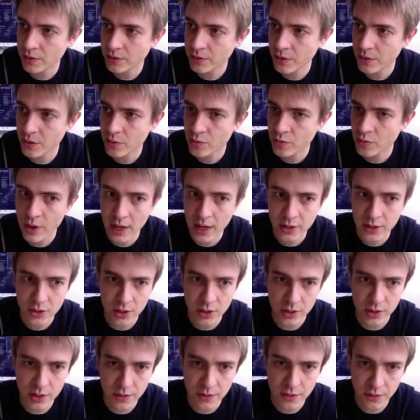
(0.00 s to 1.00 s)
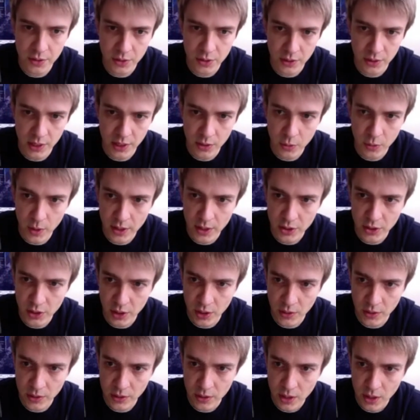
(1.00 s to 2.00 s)
for reaction diffusion
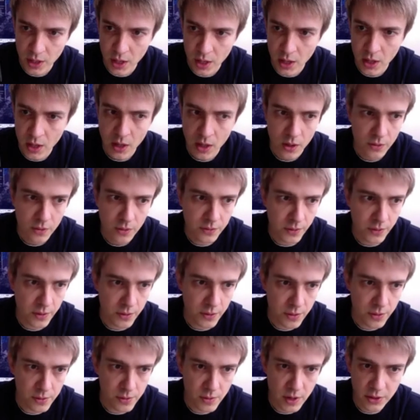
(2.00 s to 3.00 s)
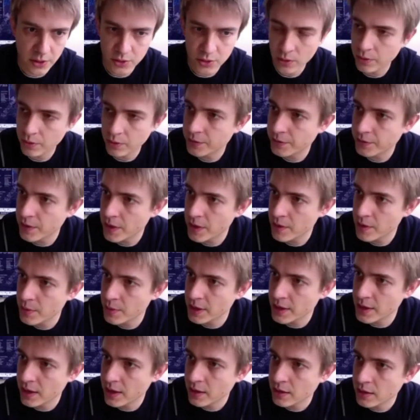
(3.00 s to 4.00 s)
equation for the threshold
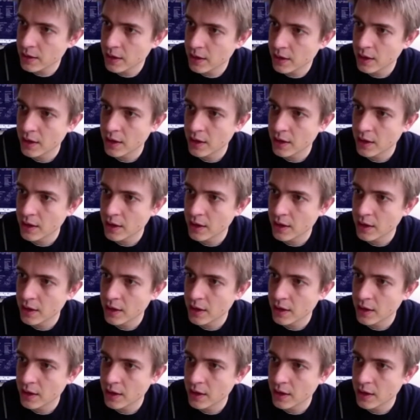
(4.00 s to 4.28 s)
phenomena.